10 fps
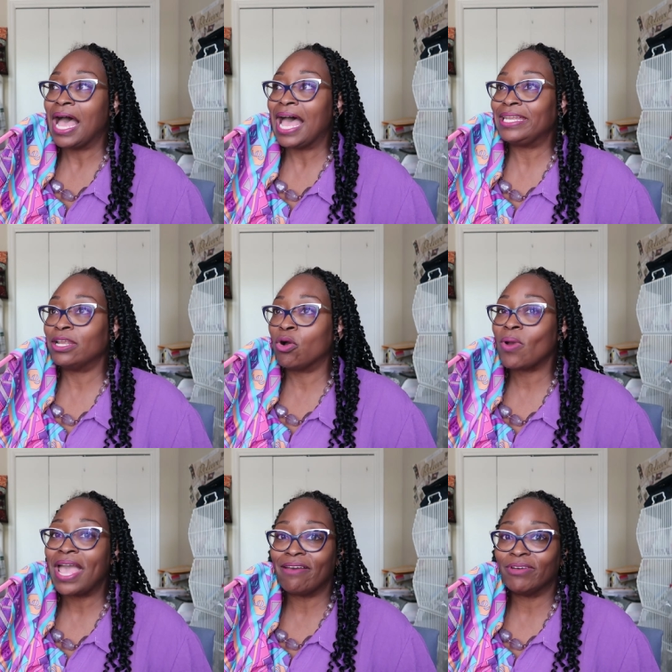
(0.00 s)
I don't
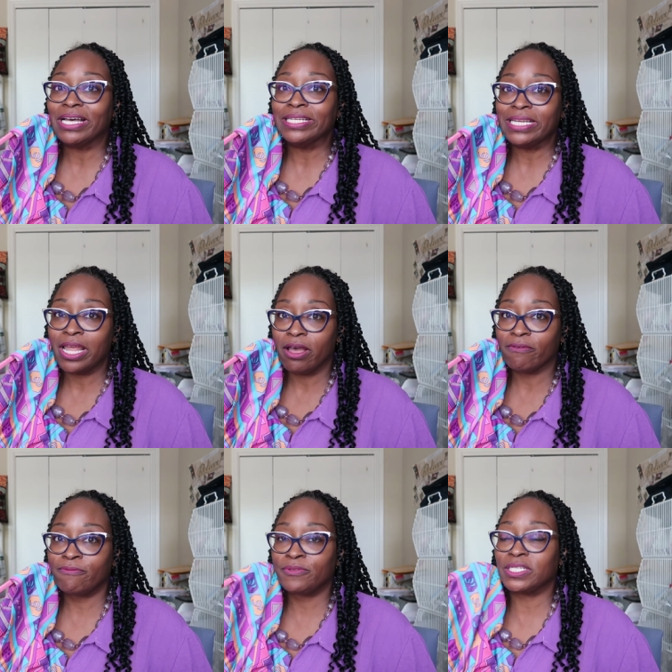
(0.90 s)
have
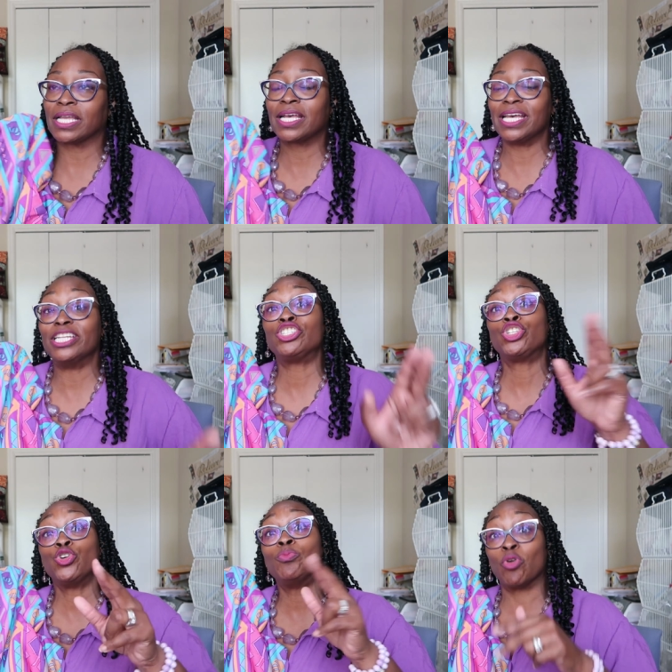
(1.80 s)
enough to cut
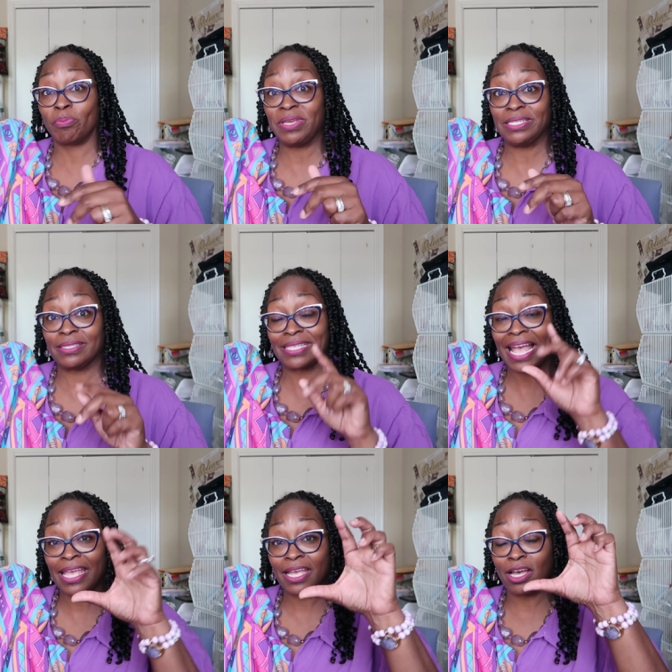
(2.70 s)
two more pieces.
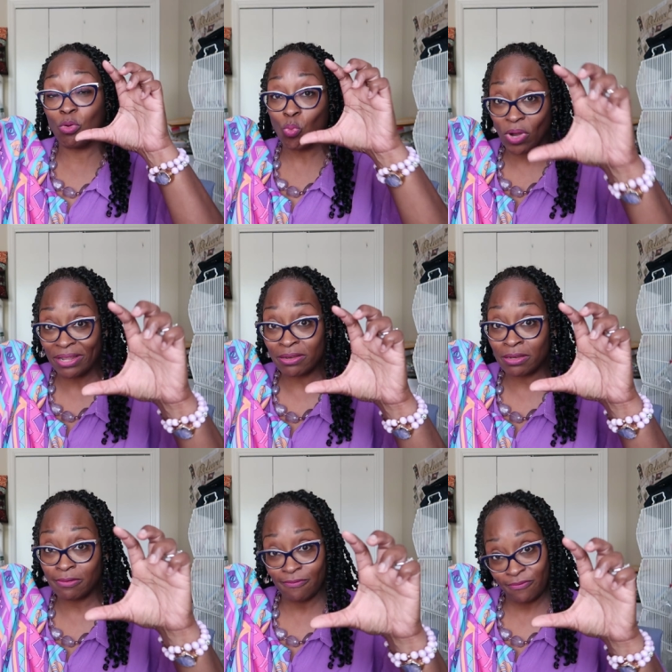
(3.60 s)
I can cut
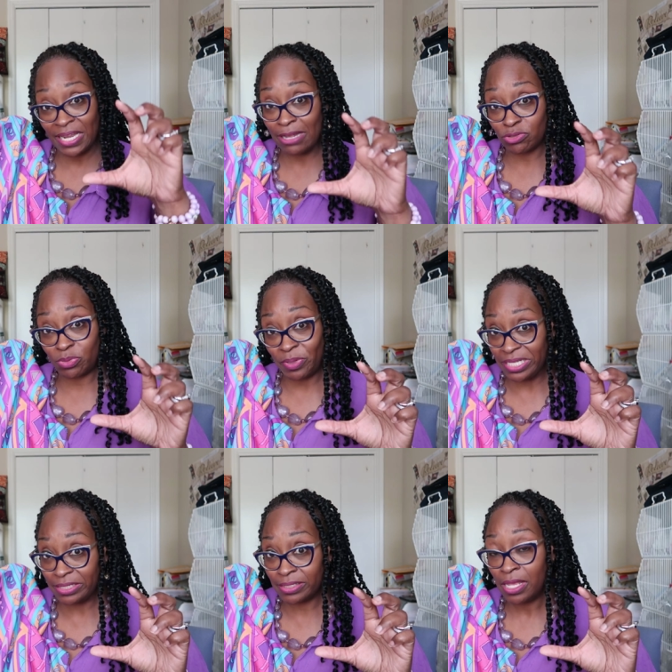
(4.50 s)
one flounce
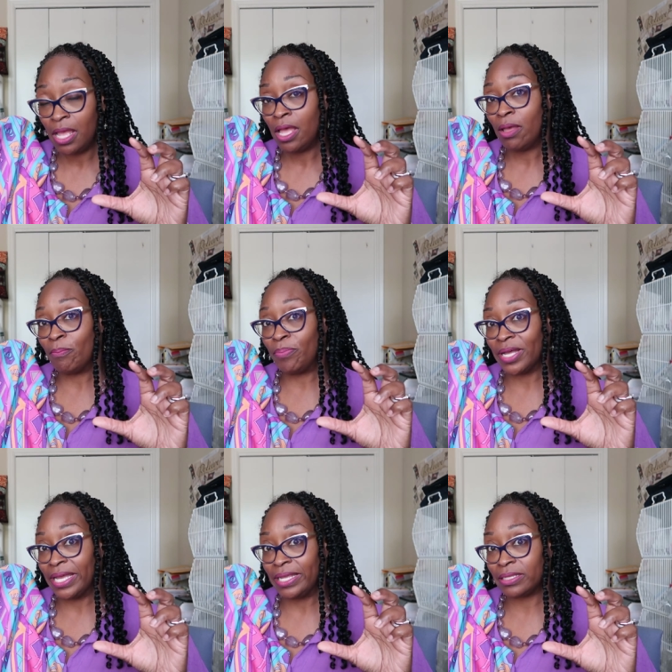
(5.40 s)
piece,
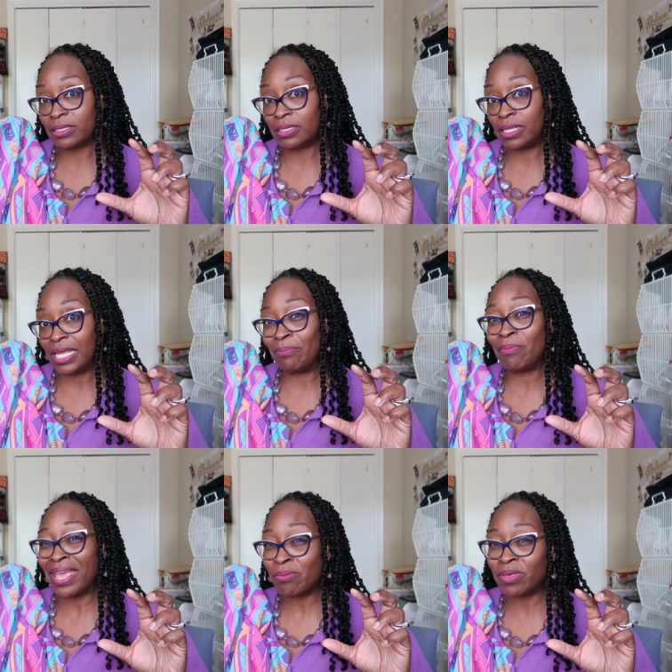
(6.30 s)
but and
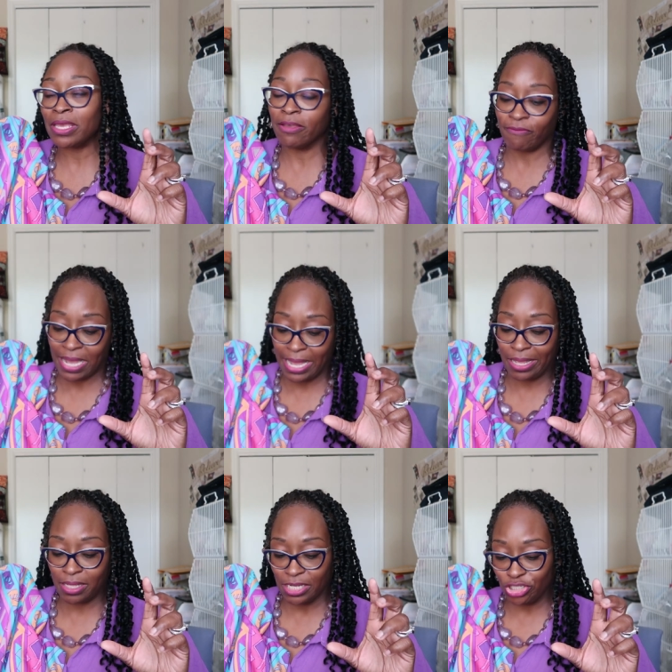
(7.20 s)
maybe if
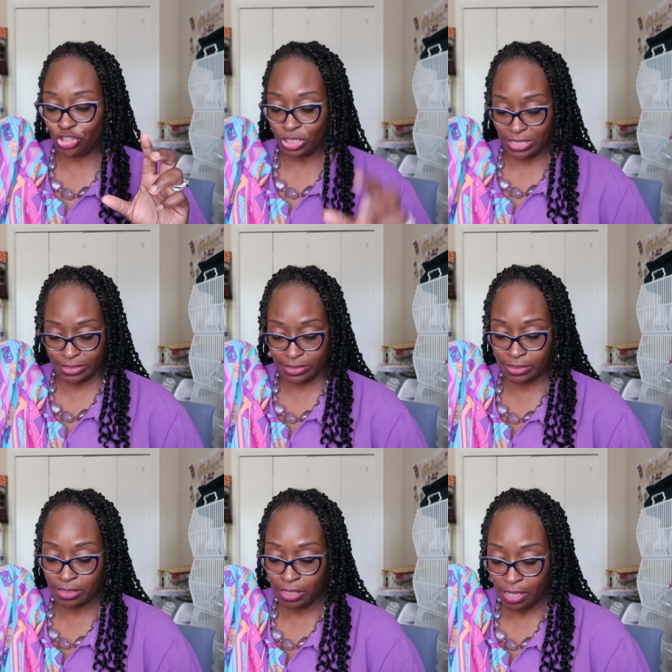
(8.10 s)
I adjust